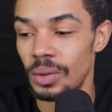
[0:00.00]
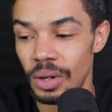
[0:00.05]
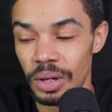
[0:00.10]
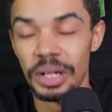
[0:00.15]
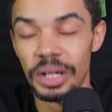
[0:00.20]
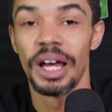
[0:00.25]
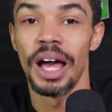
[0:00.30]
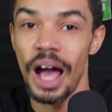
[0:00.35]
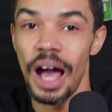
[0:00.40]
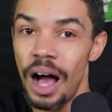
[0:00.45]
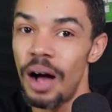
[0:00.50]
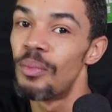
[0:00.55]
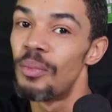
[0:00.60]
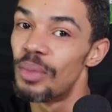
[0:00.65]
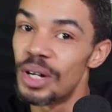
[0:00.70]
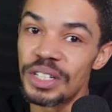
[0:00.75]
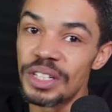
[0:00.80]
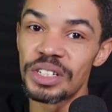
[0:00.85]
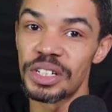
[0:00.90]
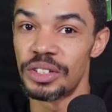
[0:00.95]
how
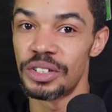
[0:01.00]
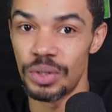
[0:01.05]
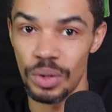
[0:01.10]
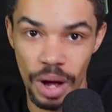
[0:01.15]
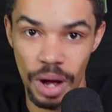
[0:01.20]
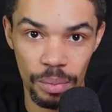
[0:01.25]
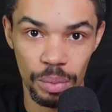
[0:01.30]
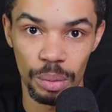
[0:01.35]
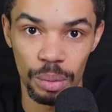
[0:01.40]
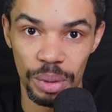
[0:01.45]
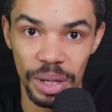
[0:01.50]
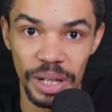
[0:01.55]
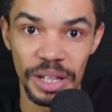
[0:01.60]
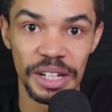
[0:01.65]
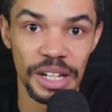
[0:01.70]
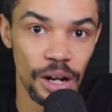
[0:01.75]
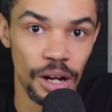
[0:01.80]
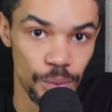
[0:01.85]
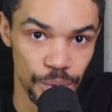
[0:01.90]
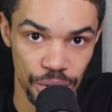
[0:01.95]
much interoperability
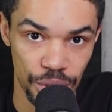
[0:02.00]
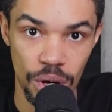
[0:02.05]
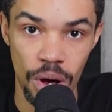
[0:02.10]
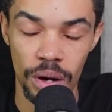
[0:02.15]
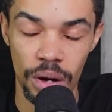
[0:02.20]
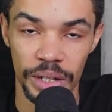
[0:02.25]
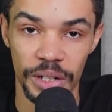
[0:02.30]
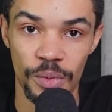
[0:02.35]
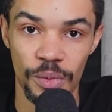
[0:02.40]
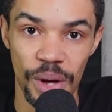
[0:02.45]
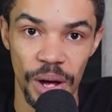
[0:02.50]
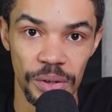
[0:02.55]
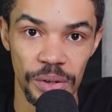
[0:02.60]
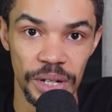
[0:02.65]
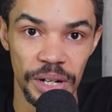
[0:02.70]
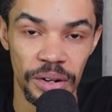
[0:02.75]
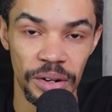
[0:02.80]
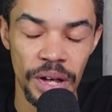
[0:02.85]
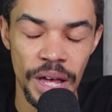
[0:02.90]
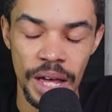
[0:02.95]
are we talking about here.
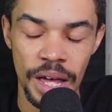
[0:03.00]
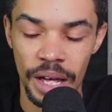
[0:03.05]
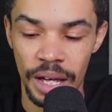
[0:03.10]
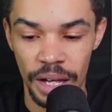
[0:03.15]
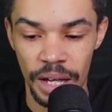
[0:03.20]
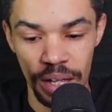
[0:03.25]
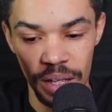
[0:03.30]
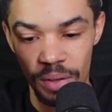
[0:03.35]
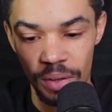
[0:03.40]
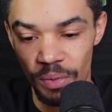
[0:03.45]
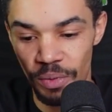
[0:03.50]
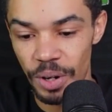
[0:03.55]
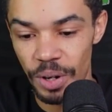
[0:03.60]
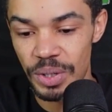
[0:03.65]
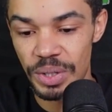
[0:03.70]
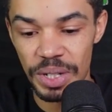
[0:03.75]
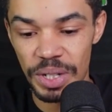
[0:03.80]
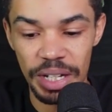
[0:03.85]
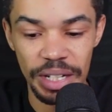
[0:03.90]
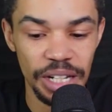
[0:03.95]
First
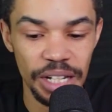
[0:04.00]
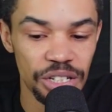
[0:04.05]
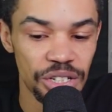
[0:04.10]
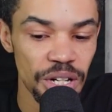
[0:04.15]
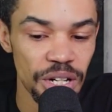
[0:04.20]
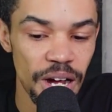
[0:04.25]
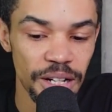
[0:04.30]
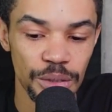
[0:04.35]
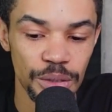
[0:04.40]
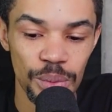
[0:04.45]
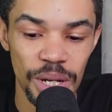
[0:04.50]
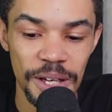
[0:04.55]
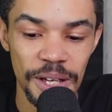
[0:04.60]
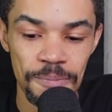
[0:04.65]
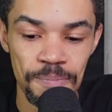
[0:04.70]
thing that shocked me